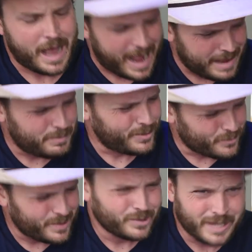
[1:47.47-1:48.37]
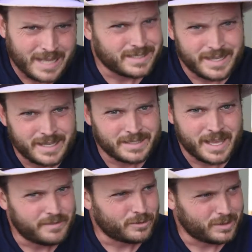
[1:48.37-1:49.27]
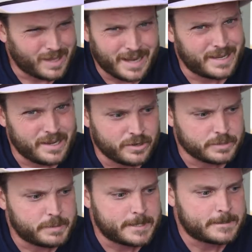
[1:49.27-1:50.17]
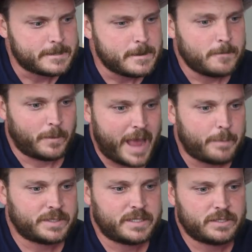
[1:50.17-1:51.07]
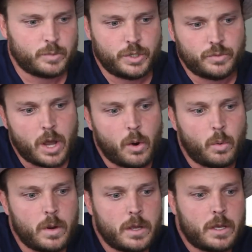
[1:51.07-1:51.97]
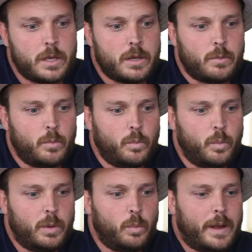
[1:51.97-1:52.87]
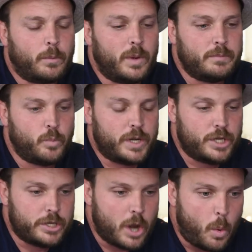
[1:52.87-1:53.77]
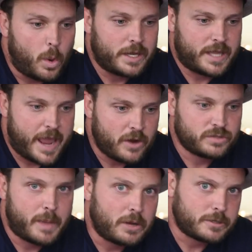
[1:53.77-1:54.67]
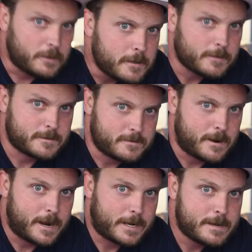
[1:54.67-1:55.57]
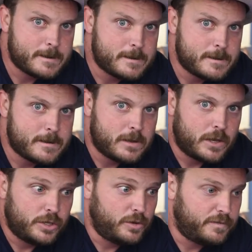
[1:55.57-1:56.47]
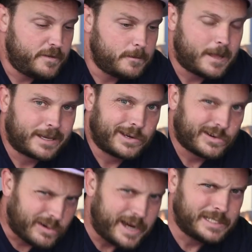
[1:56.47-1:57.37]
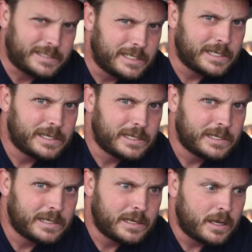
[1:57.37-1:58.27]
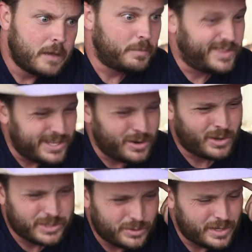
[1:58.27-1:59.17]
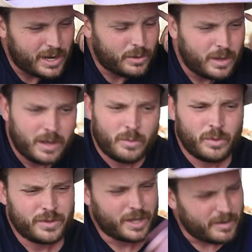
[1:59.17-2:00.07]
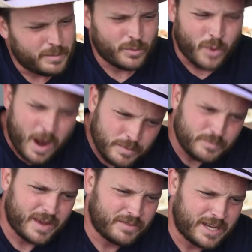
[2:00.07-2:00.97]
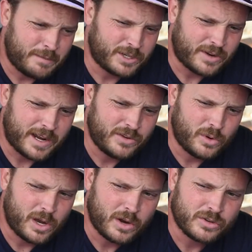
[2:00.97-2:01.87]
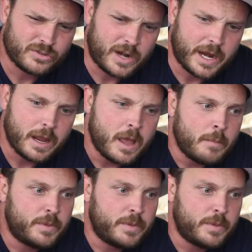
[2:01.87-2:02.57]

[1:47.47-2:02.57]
I had been real nice to the NSA for a lot of years, because what happens is when you know, like when no one cares about your hunger strike, you feel like you're crazy. But then you also know, well, the government robs me every time I try to do a hunger strike.